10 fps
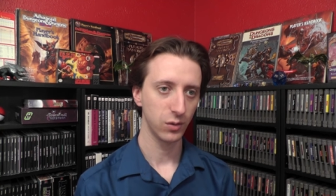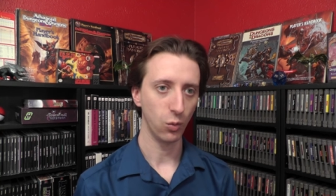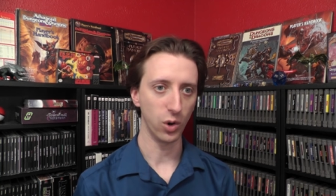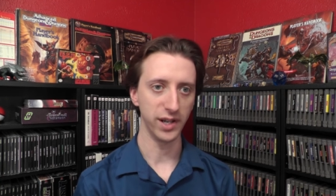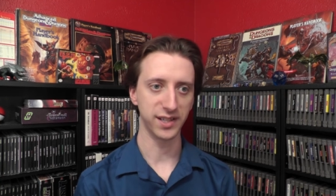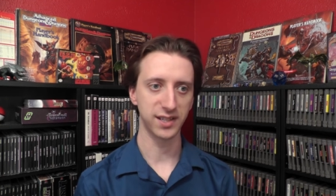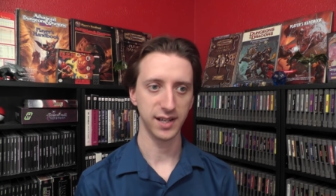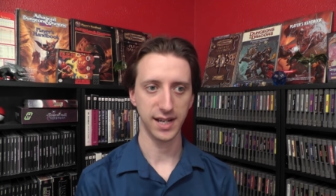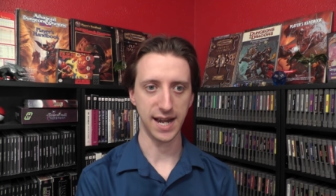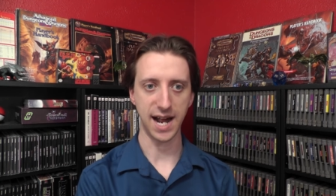was
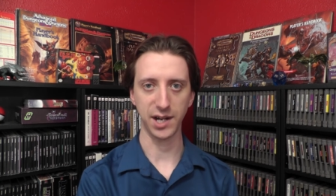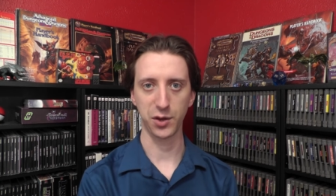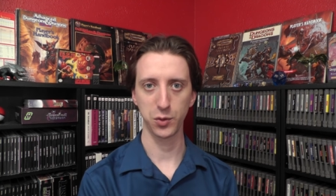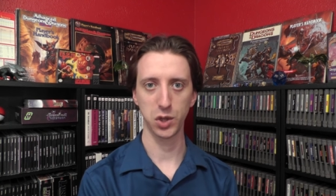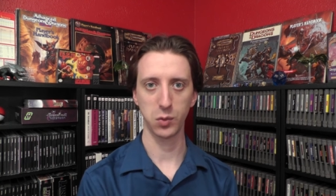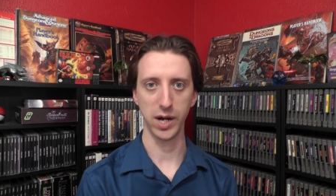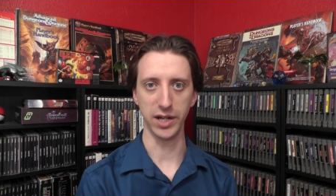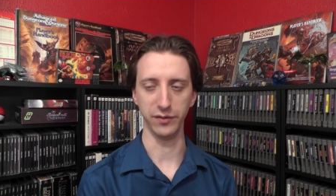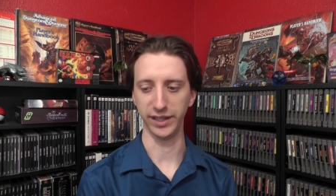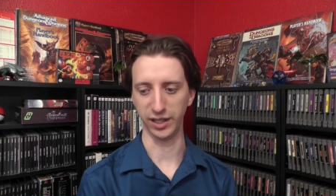9 through
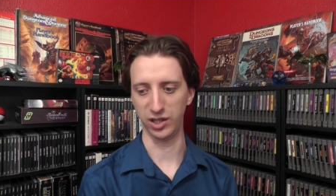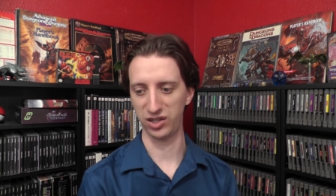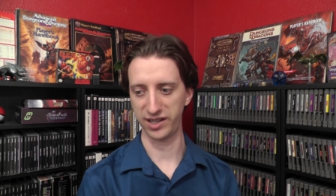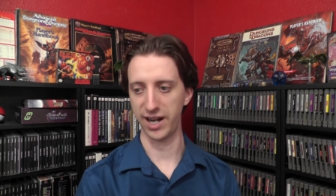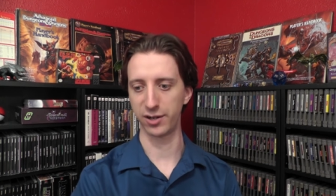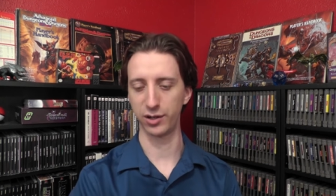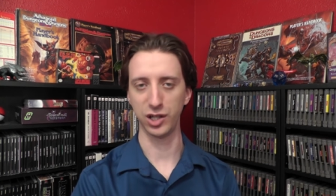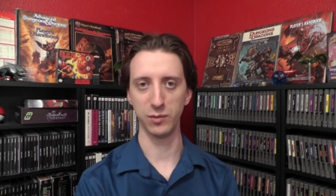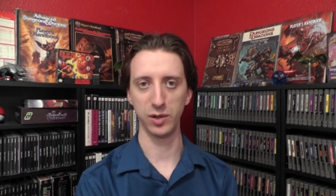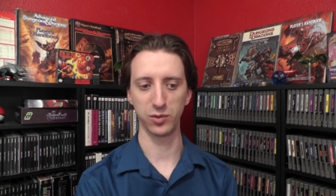12. Like a standard
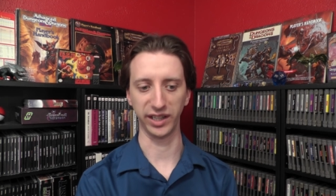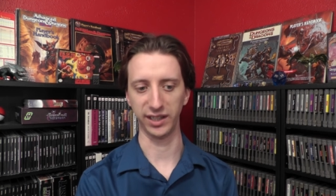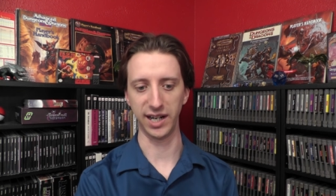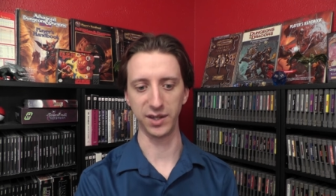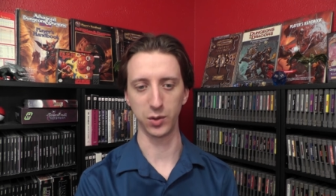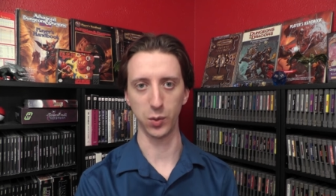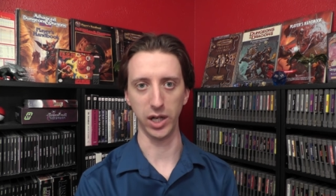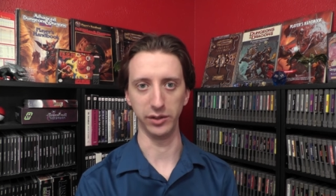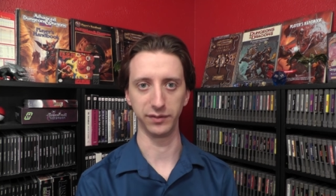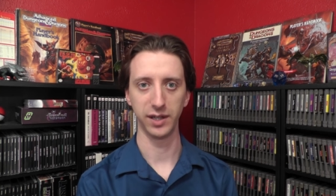human was like 9 through
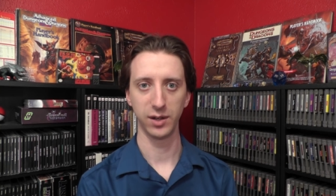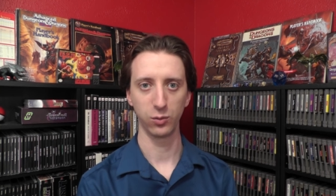12.